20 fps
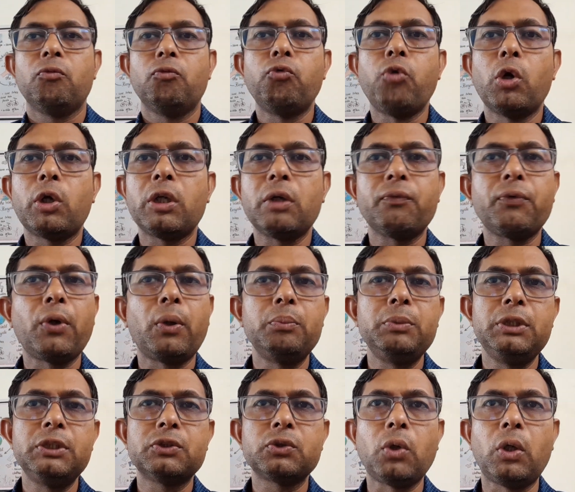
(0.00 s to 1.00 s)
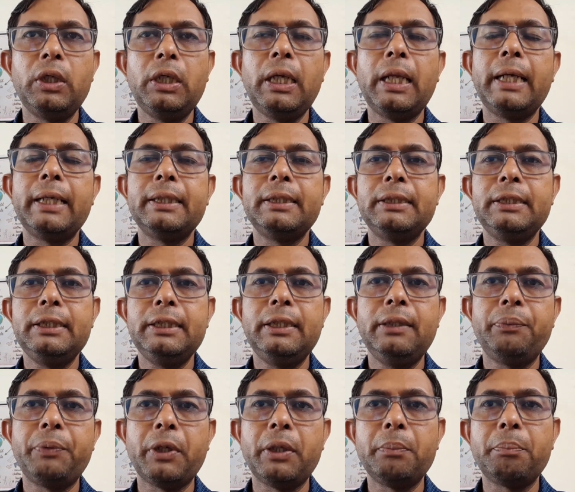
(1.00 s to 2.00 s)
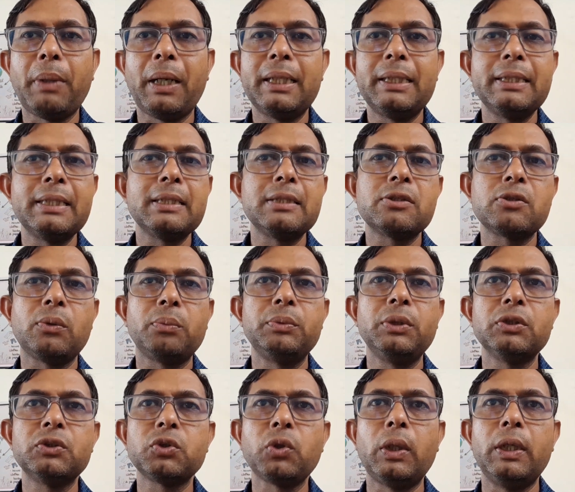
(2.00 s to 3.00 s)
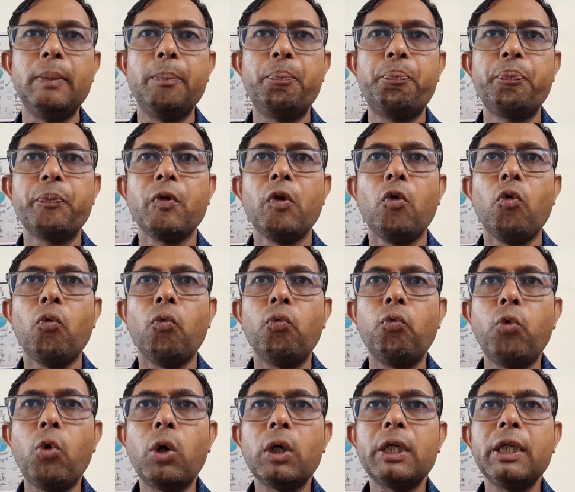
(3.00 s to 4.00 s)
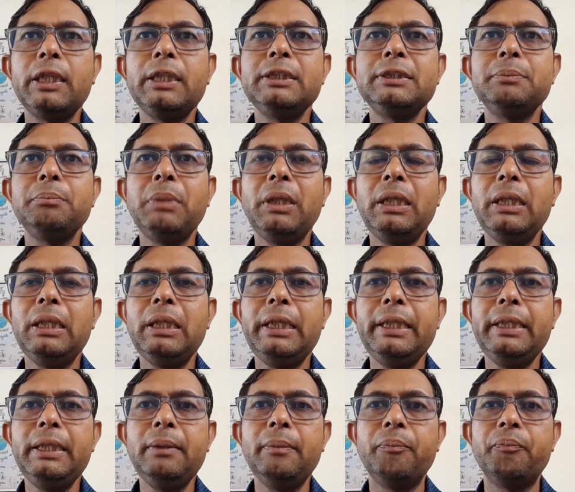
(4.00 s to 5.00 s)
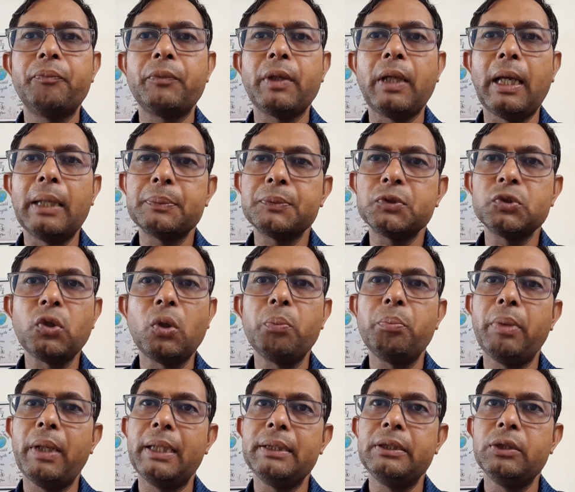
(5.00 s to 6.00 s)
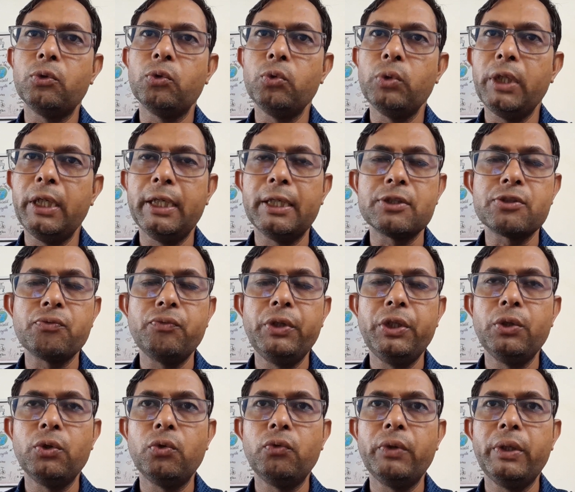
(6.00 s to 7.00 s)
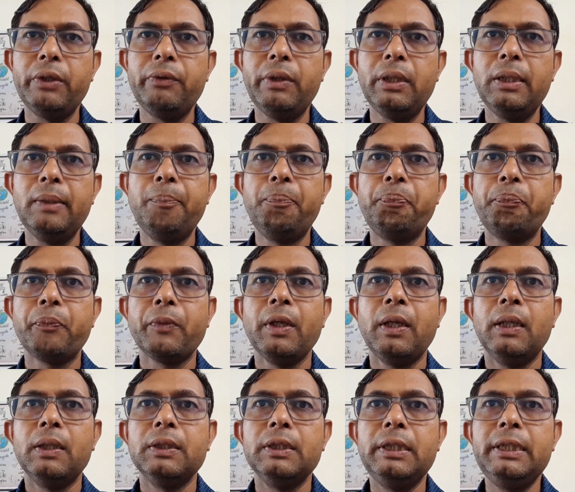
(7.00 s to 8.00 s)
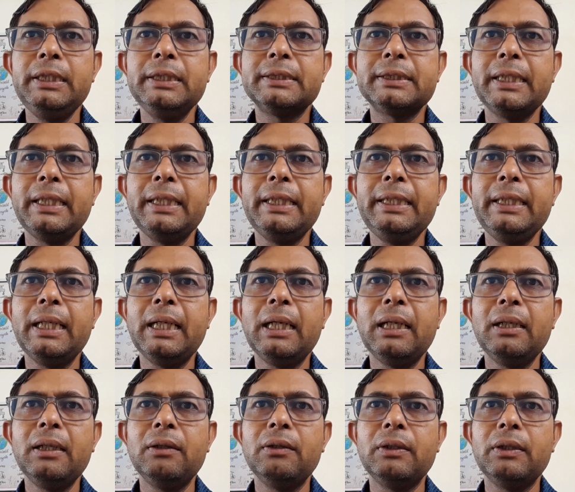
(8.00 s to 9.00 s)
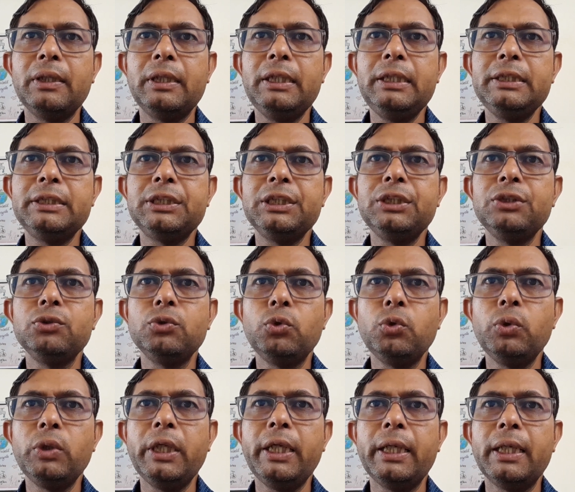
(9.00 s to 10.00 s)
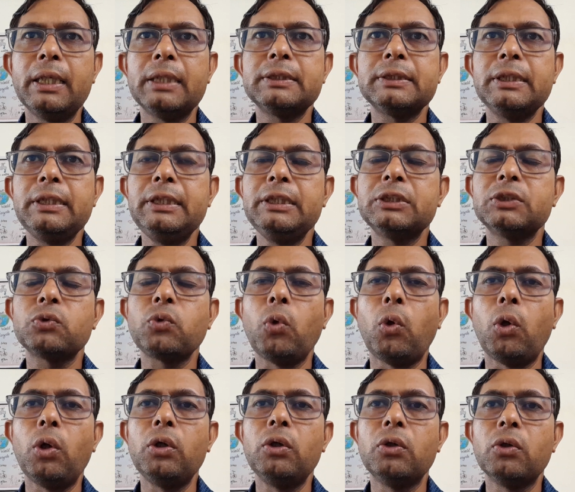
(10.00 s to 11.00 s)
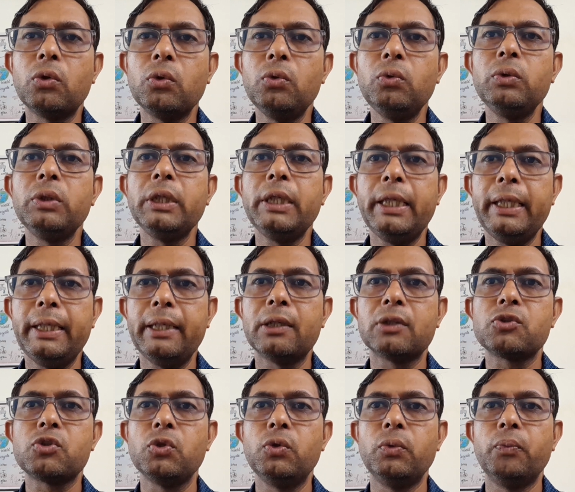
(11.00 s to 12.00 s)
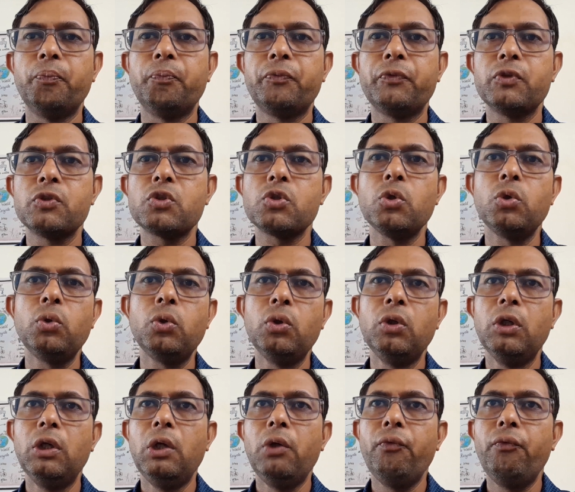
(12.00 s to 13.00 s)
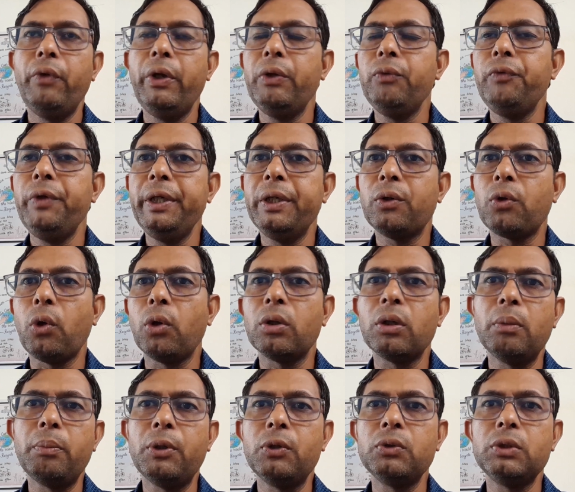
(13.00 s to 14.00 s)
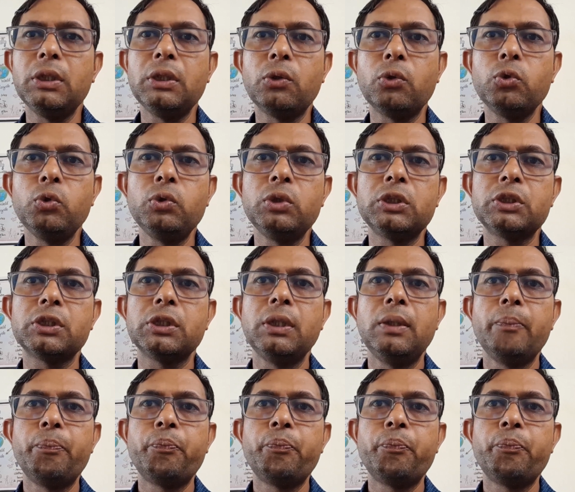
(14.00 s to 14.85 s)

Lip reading: water from the soil and the different particles of the soil. Water is mainly absorbed by the root hairs, we know very well. This area rich in root hairs is called root hair zone. So when we talk about the roots,